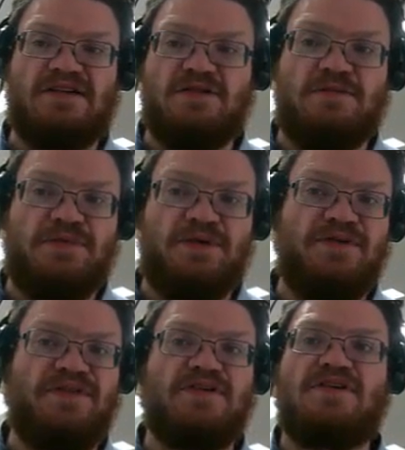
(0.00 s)
to improve
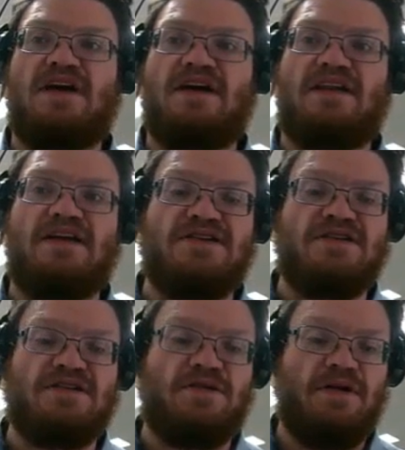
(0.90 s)
those
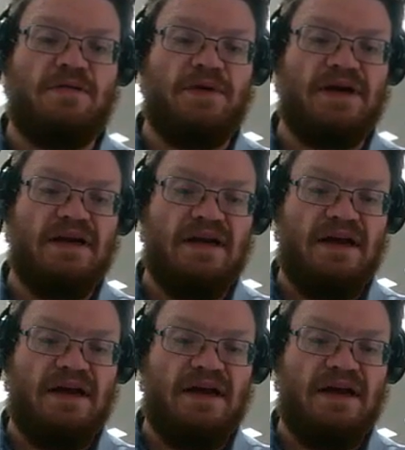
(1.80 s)
calculations quite a bit.